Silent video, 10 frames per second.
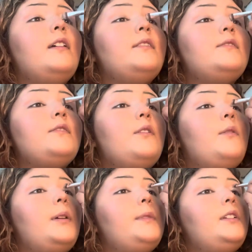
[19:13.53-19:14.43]
and so
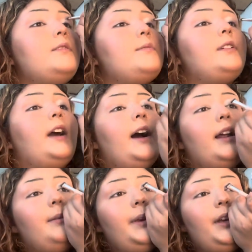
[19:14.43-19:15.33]
what I'm gonna do is I'm gonna kind
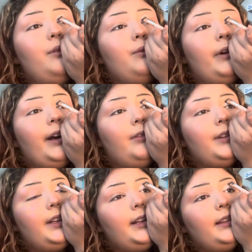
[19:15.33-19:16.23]
of make it
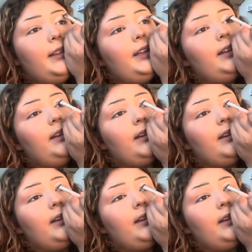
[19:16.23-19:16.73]
rounded, I think,